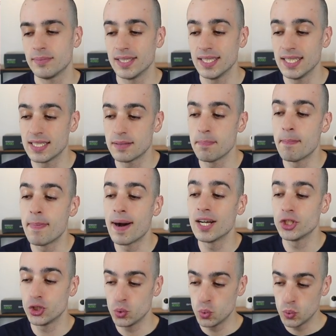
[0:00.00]
but it's
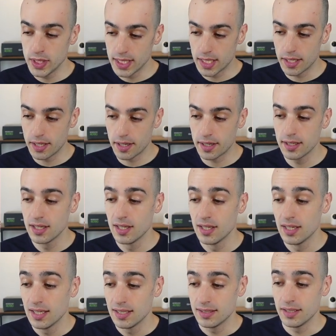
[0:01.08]
much weaker
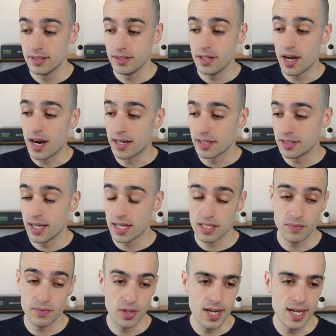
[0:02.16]
than the
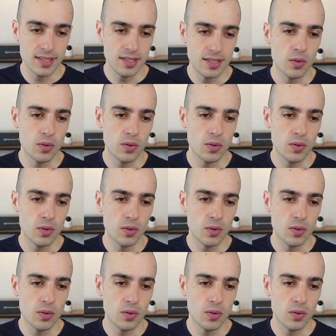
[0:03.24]
RTX 4090.